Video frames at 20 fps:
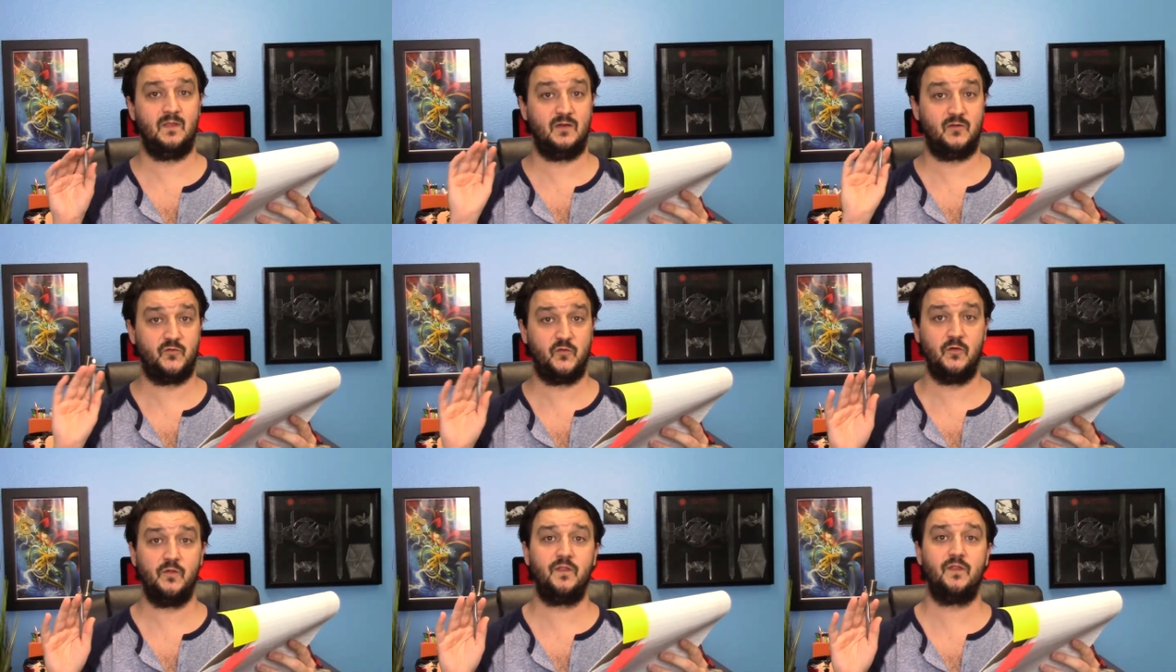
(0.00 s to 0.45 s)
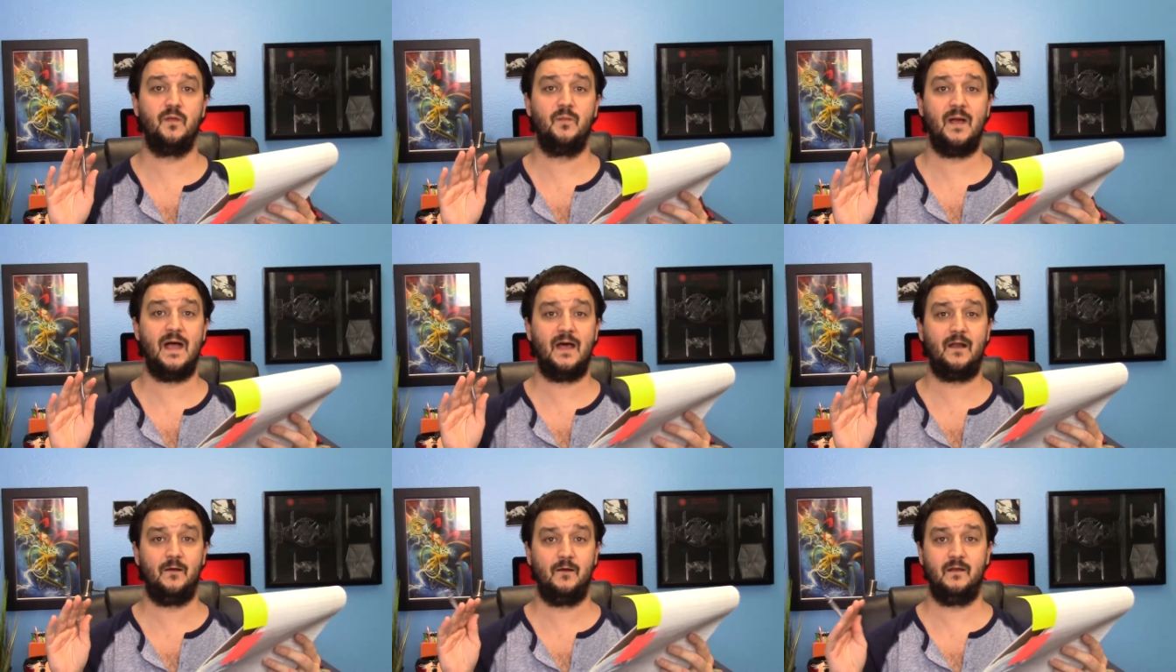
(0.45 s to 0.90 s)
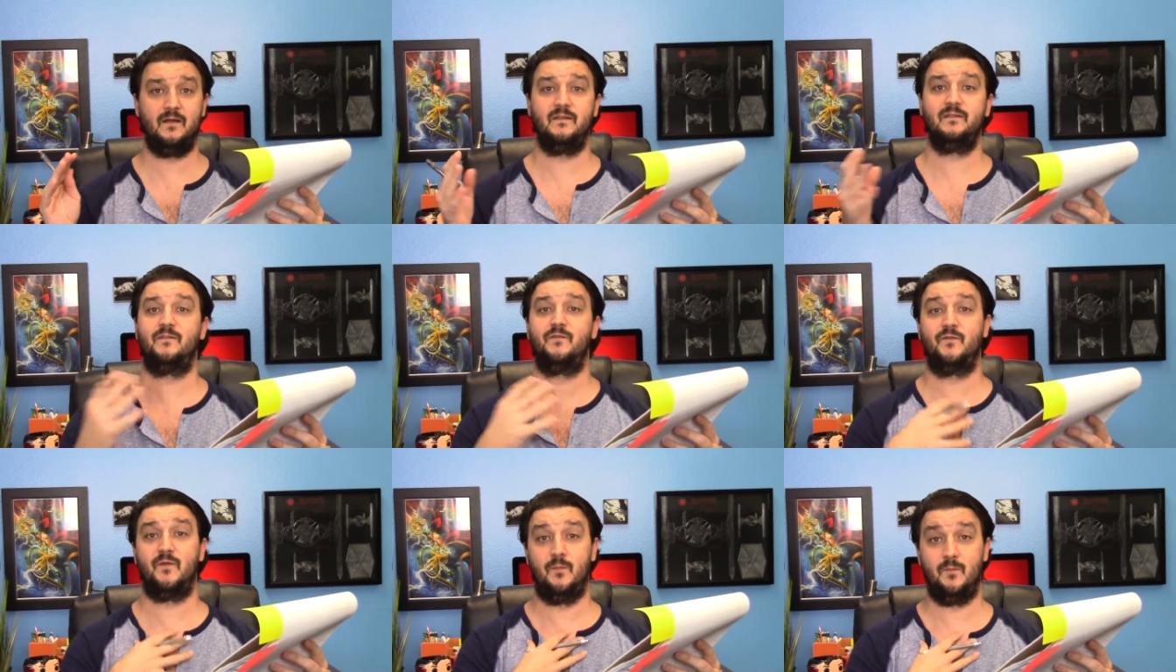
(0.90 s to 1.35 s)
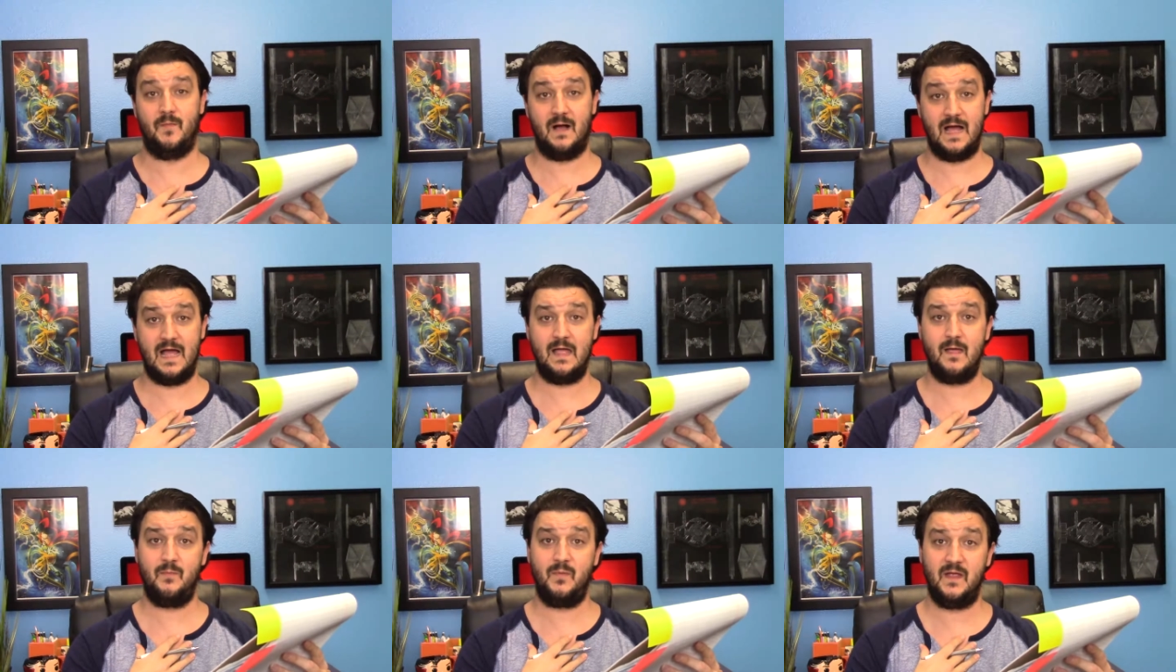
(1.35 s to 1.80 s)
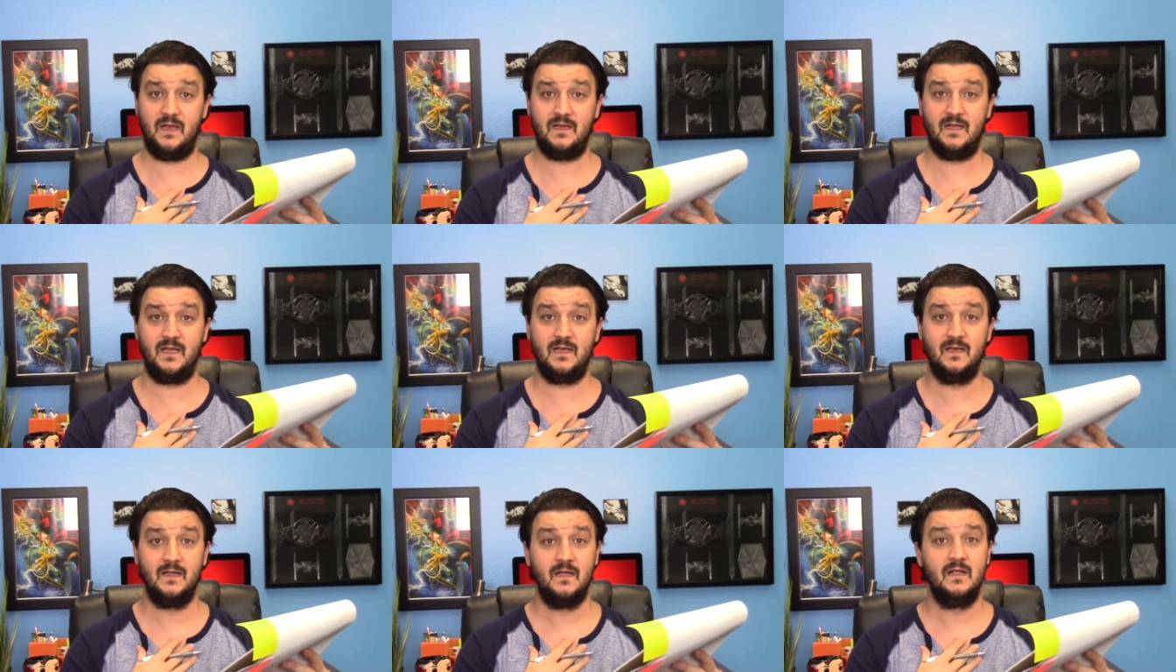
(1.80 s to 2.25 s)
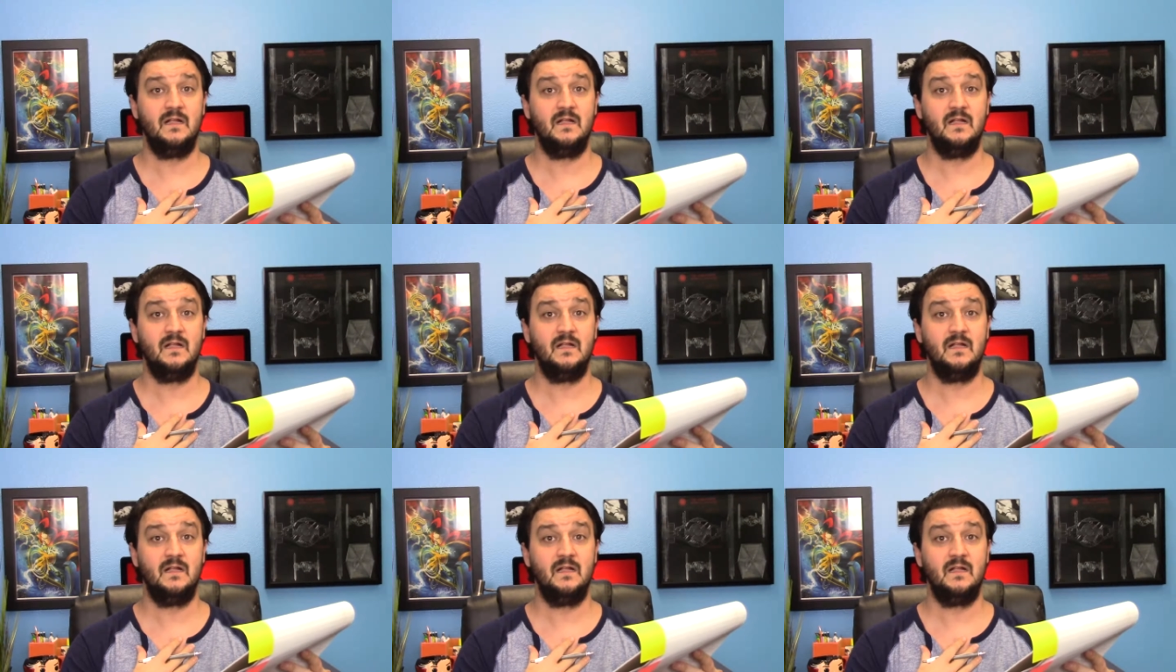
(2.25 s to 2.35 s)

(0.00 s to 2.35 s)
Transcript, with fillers: The truth of the matter is, from my opinion,